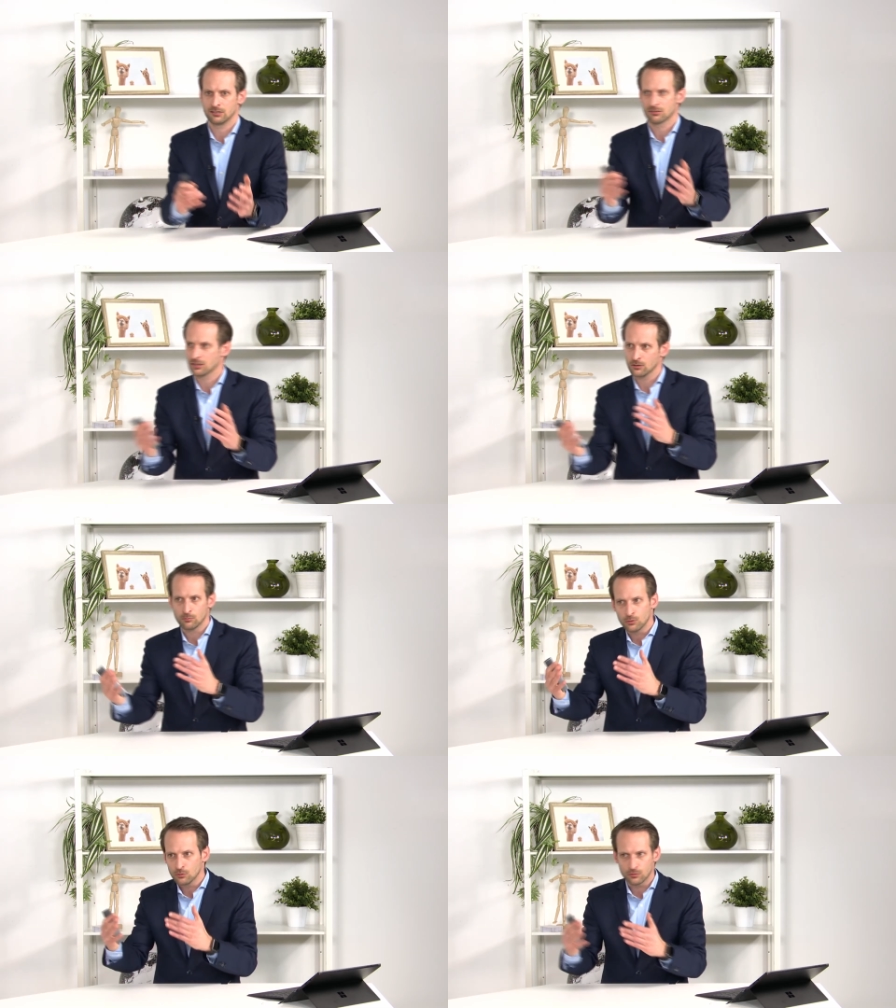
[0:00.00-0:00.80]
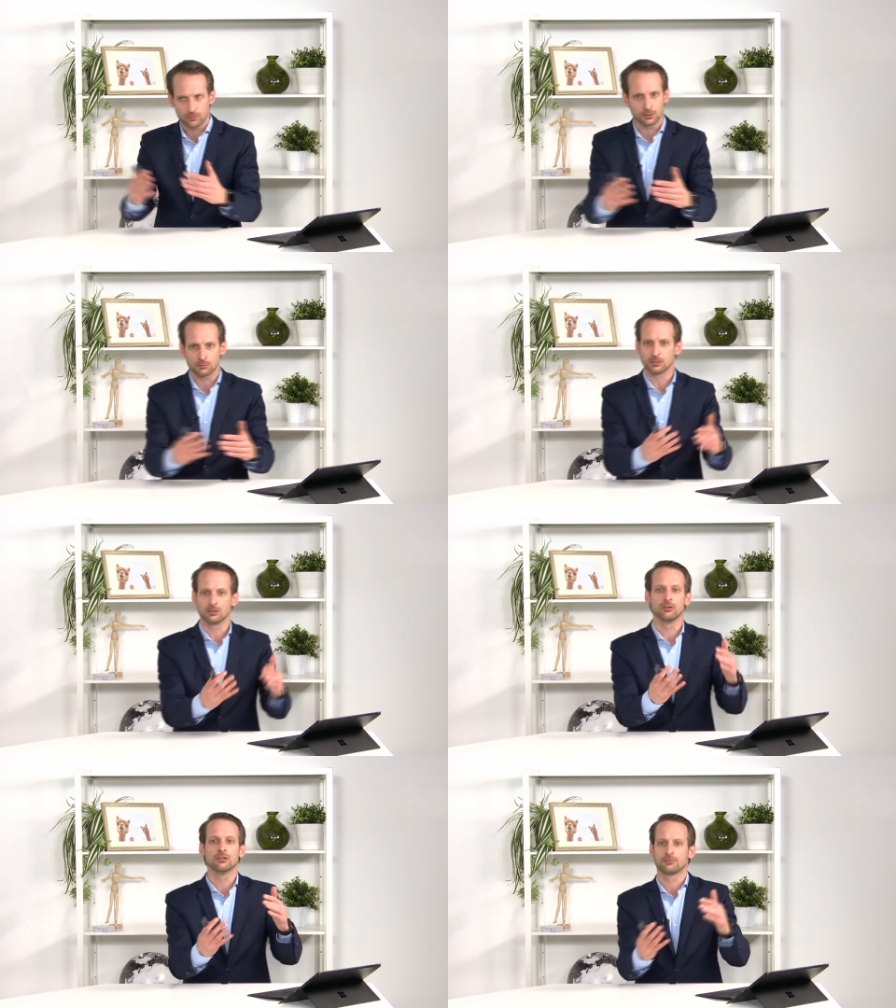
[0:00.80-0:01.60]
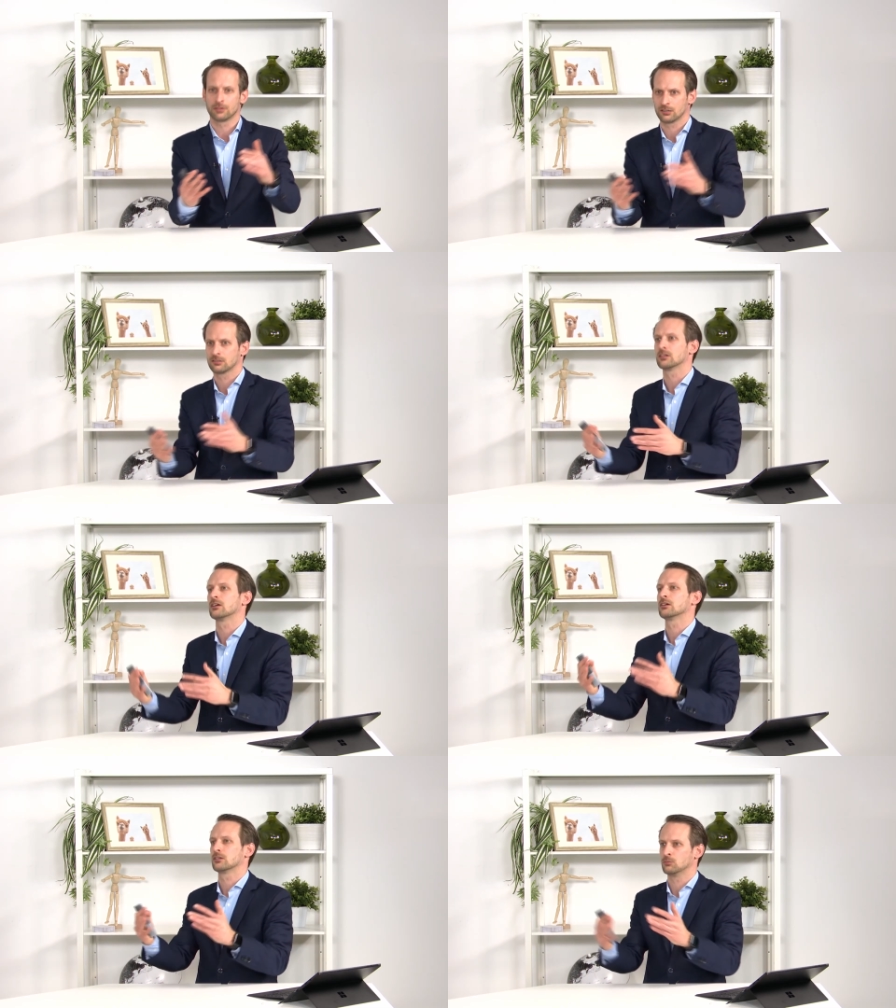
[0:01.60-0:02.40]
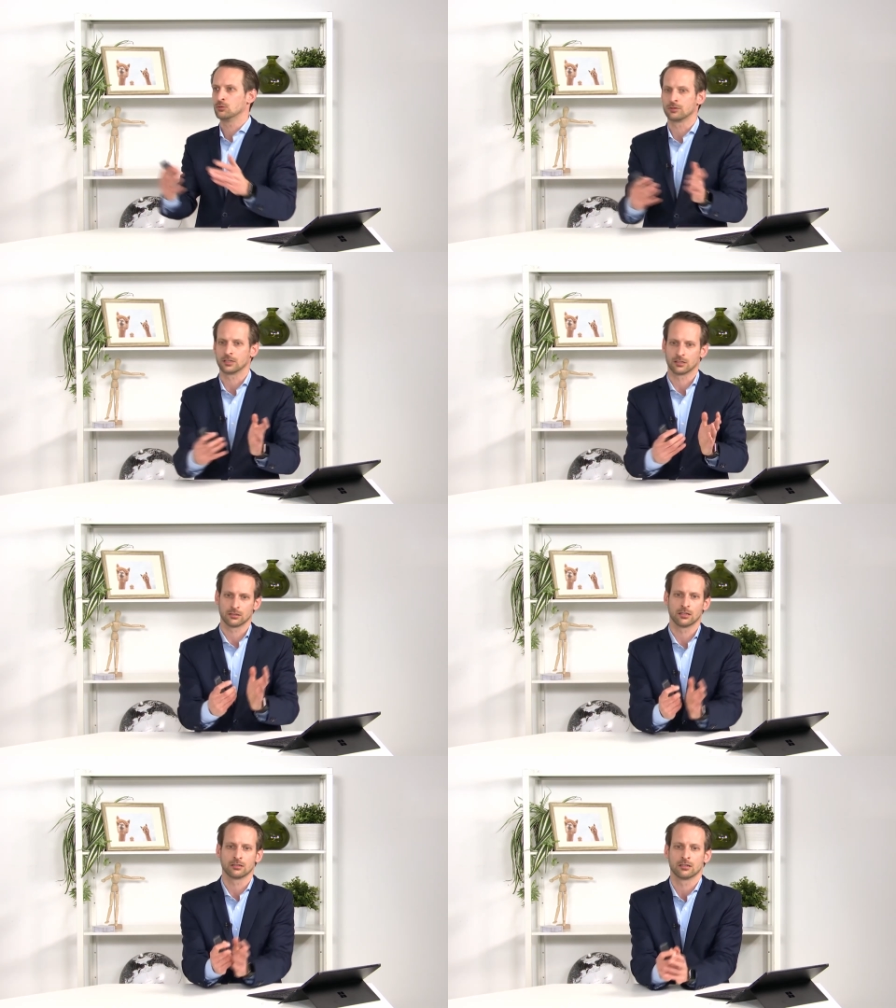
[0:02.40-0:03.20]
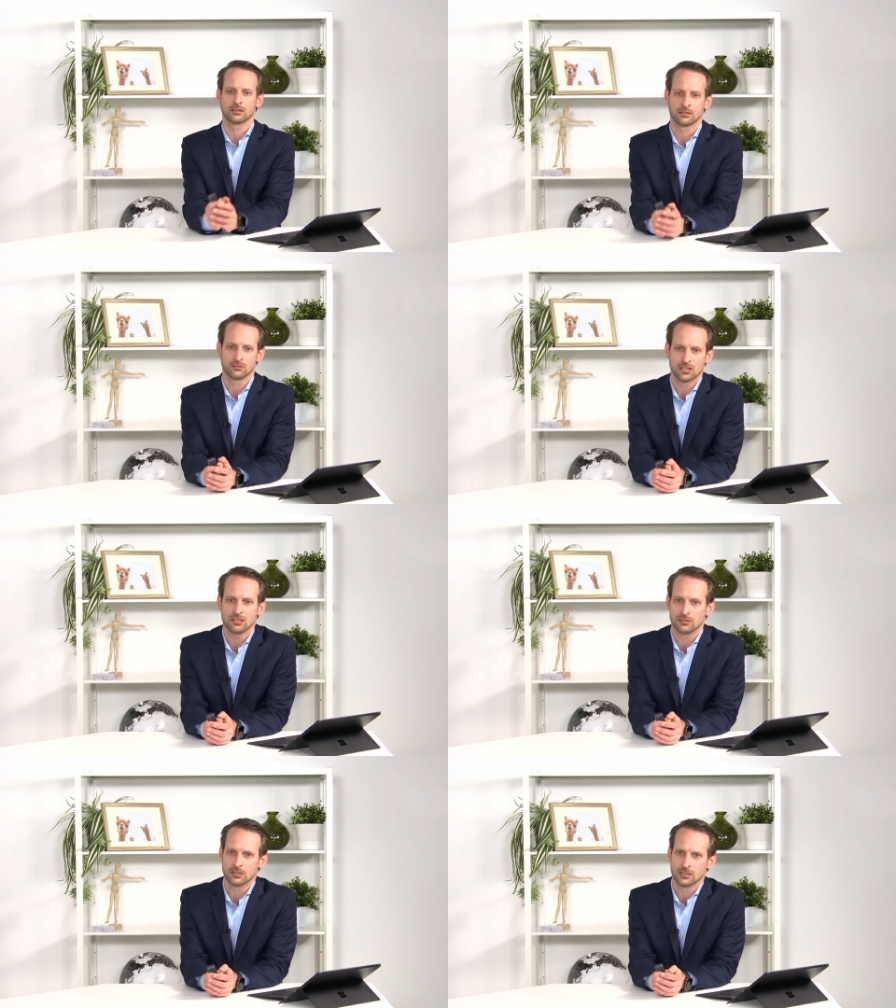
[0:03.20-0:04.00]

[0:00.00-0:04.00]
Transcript: still move between all the things that are moving and changing?